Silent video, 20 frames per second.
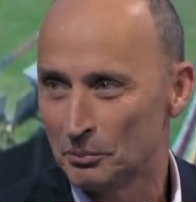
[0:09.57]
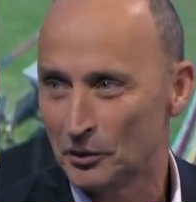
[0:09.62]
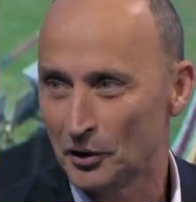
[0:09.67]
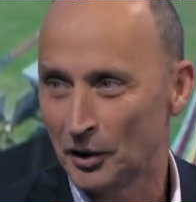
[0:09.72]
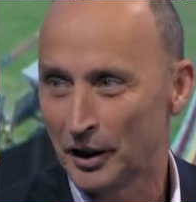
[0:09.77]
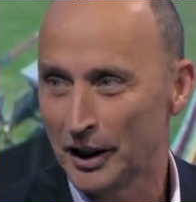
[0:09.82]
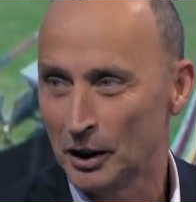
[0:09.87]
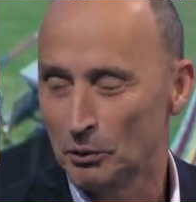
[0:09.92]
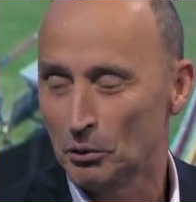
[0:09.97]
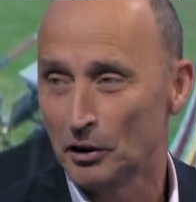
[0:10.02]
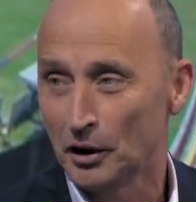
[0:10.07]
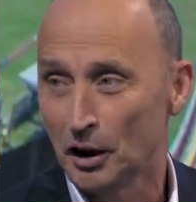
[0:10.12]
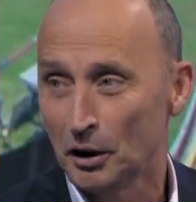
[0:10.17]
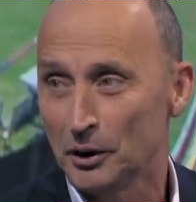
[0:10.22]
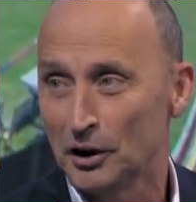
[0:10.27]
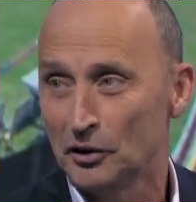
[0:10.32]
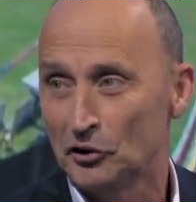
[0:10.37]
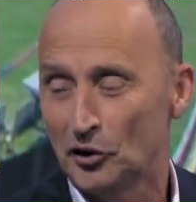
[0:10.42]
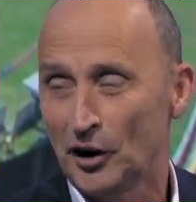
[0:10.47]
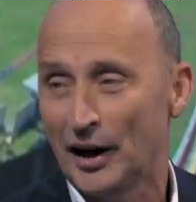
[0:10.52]
So he will know
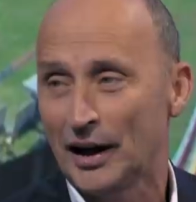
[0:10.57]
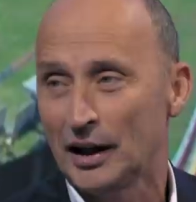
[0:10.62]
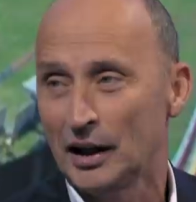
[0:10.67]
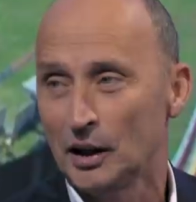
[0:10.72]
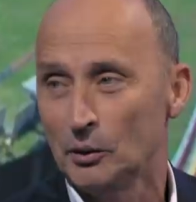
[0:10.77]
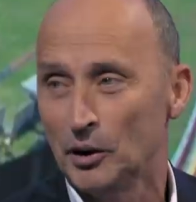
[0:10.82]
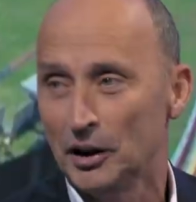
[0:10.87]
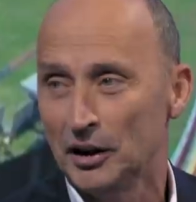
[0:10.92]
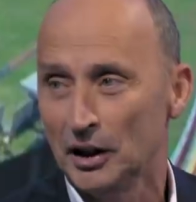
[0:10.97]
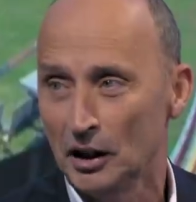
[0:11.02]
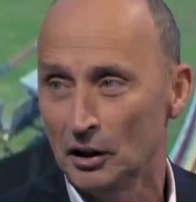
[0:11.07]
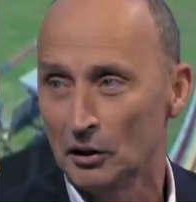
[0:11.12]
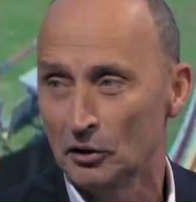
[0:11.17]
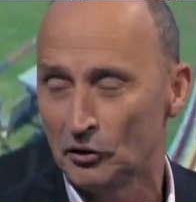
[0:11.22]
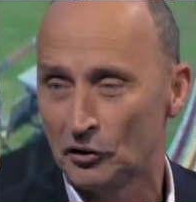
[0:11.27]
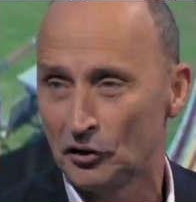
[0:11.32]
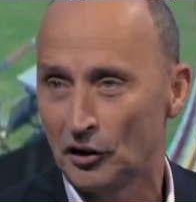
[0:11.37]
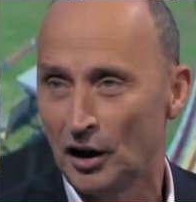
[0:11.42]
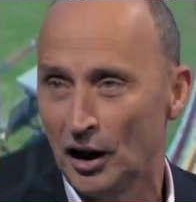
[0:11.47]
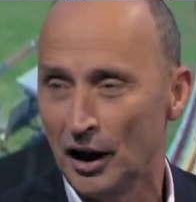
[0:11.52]
exactly where the England
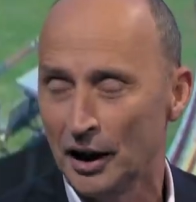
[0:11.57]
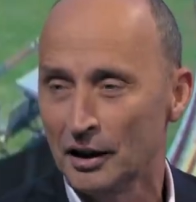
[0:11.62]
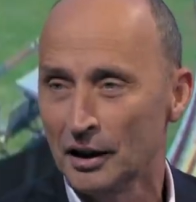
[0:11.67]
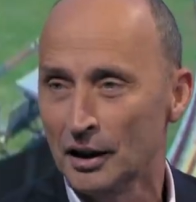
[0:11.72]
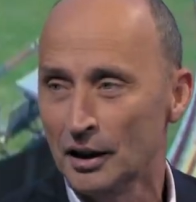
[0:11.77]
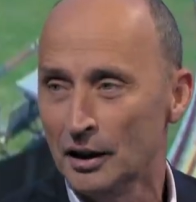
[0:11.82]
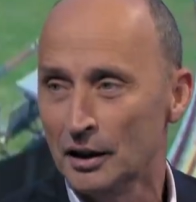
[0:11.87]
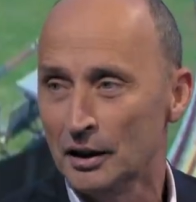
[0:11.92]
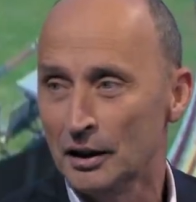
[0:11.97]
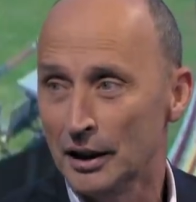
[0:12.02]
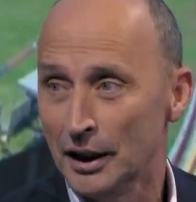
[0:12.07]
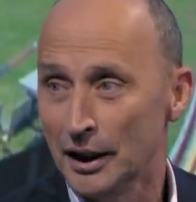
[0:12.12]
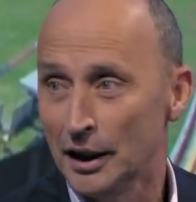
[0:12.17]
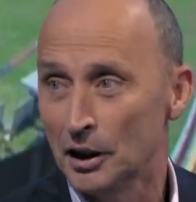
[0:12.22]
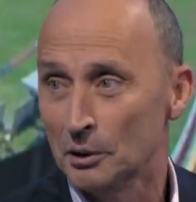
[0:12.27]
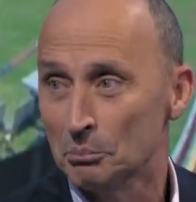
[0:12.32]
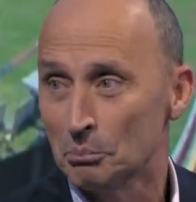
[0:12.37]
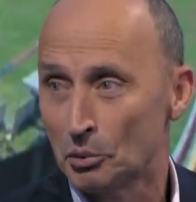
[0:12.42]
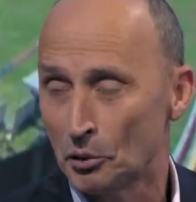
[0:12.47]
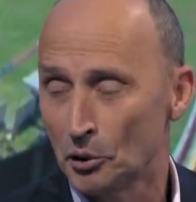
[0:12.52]
side need
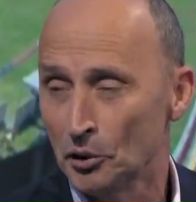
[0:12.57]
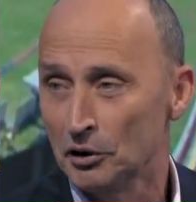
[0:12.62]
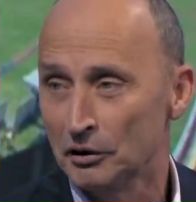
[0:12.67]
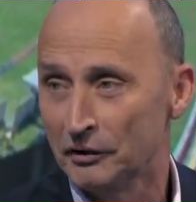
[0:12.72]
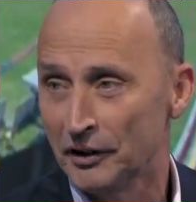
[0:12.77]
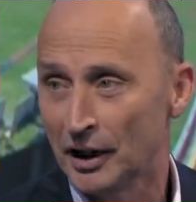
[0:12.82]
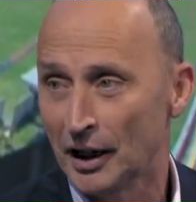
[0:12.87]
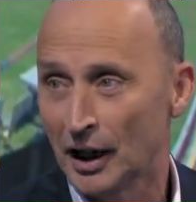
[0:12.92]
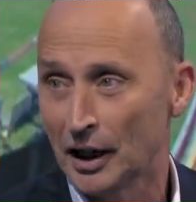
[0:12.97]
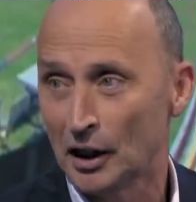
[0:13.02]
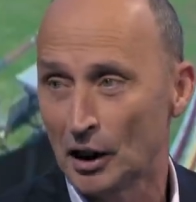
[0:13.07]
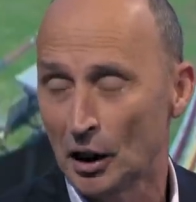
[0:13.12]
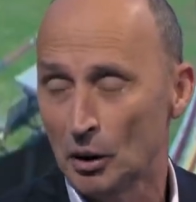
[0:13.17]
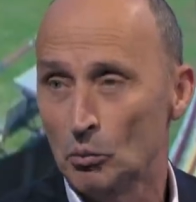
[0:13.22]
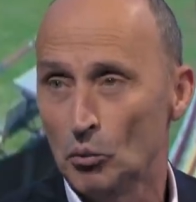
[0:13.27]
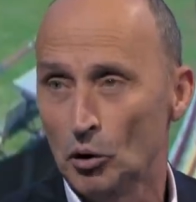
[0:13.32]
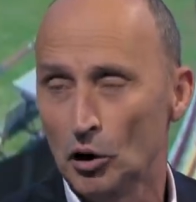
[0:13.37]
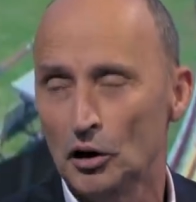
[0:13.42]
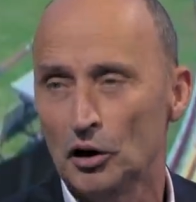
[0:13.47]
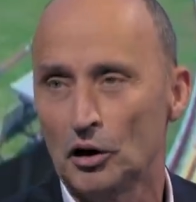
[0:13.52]
improving and can
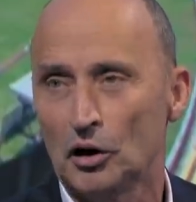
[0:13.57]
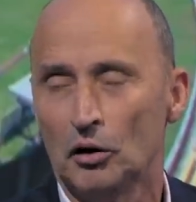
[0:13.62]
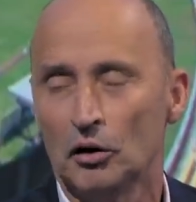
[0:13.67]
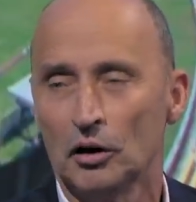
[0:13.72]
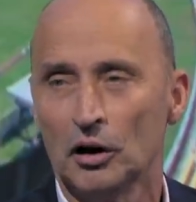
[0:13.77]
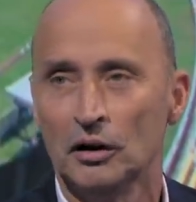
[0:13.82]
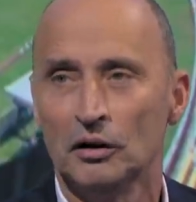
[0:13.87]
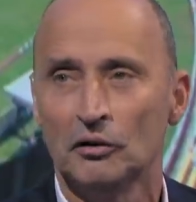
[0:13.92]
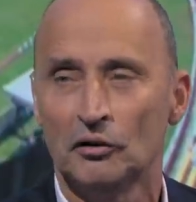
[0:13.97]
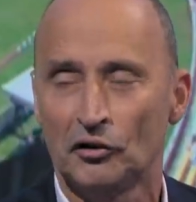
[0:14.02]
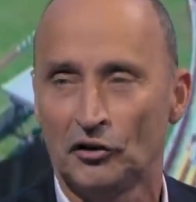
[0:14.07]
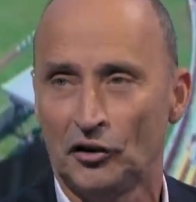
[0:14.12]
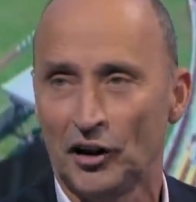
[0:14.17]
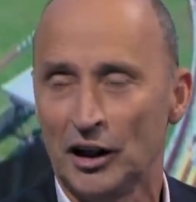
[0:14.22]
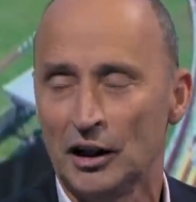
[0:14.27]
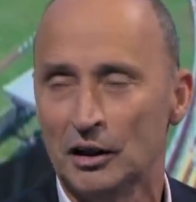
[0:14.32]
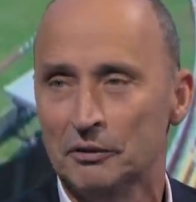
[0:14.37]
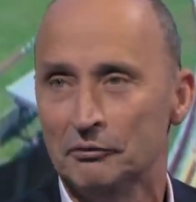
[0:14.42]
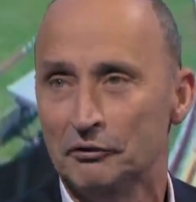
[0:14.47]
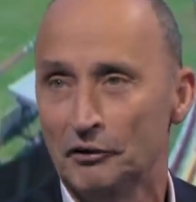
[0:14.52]
work on and
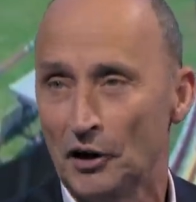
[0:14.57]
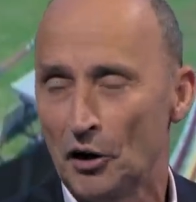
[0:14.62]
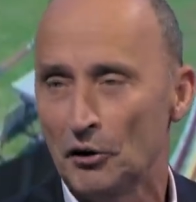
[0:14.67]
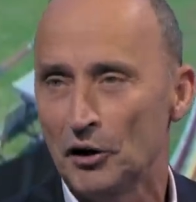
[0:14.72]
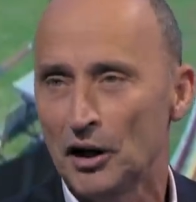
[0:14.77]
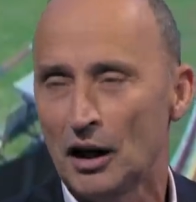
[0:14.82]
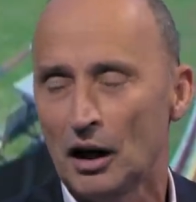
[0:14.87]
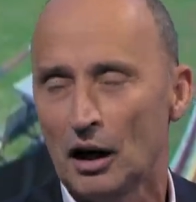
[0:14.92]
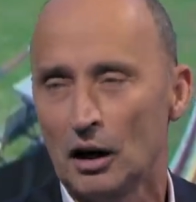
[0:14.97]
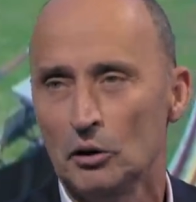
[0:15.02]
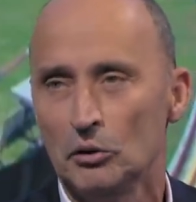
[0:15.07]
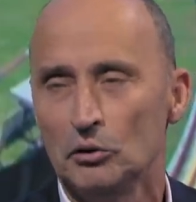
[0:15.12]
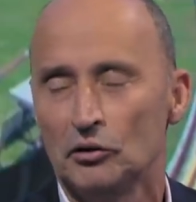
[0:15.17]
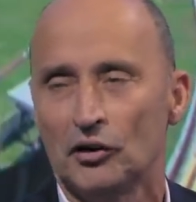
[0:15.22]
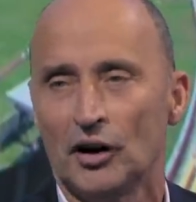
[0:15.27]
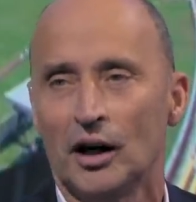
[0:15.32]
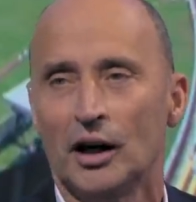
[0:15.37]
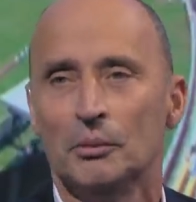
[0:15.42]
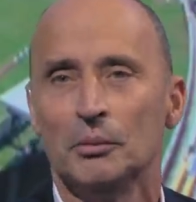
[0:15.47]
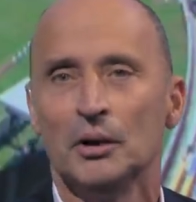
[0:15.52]
seen them very close
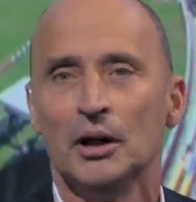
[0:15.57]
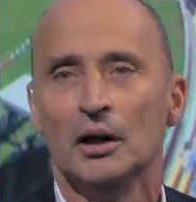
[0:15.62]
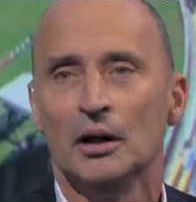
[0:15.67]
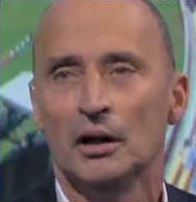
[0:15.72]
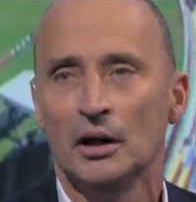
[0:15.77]
up.